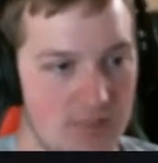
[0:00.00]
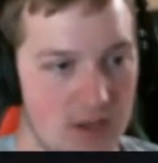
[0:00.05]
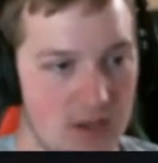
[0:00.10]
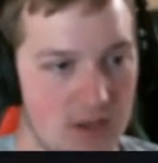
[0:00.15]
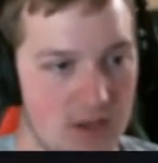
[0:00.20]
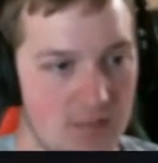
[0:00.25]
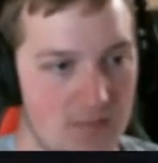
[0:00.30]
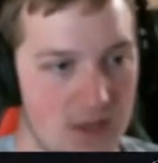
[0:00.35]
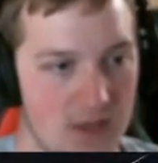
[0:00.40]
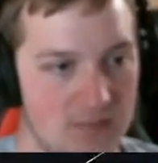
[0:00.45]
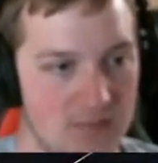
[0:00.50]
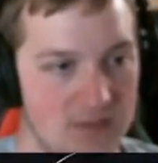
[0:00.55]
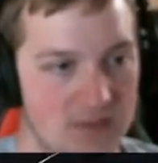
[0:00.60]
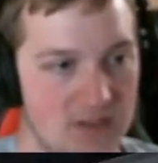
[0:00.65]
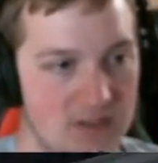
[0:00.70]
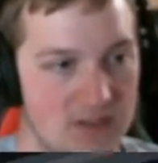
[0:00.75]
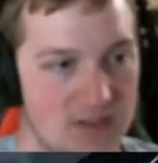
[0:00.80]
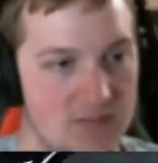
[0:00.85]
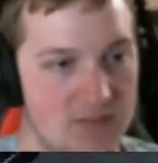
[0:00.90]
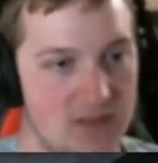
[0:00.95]
Um, I'm
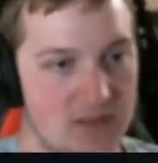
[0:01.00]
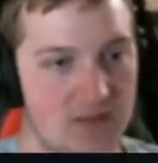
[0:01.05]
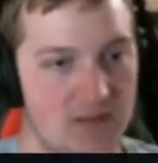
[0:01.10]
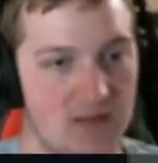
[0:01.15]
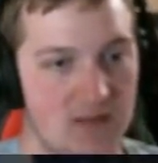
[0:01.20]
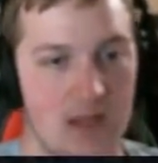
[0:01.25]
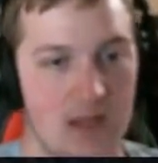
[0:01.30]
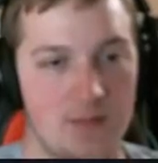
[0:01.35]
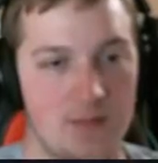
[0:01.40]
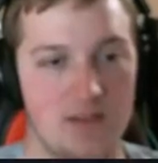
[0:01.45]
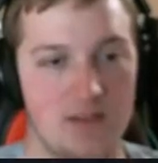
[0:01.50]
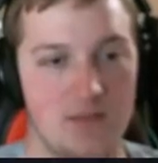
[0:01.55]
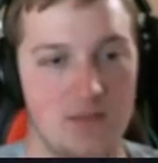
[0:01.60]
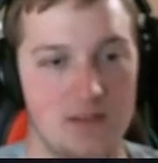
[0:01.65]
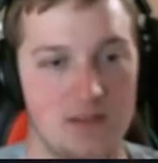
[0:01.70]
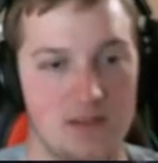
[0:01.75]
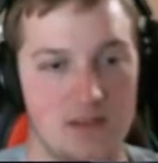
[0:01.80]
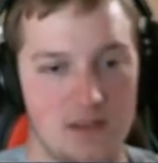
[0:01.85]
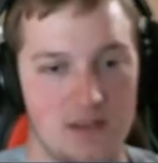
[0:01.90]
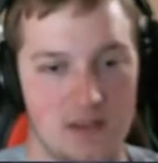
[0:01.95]
gonna be the I'm gonna
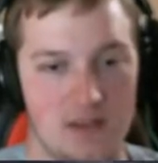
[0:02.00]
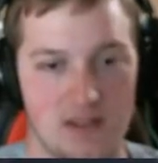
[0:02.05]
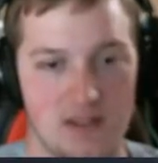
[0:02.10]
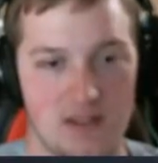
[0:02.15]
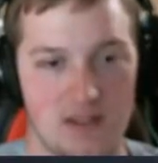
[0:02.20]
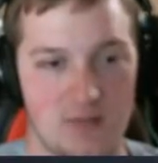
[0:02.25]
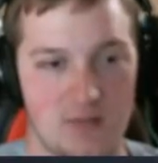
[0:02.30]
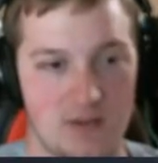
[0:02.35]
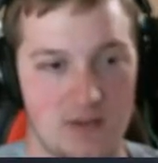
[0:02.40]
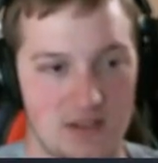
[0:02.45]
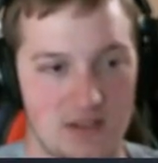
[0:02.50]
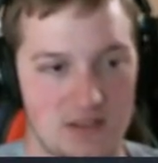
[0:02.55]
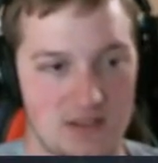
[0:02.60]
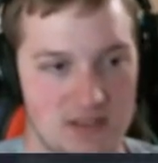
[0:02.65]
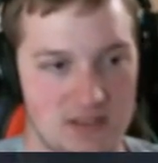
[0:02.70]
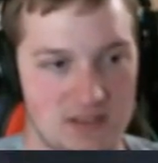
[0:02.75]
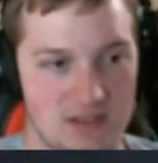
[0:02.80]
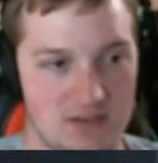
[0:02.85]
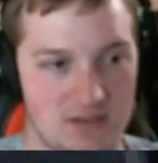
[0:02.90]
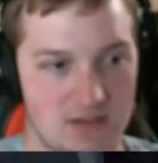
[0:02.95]
be the uh, guinea pig on
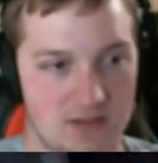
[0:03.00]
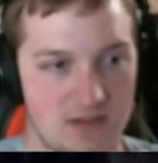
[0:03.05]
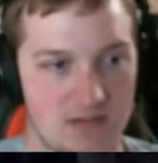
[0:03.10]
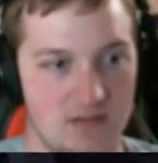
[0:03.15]
this one.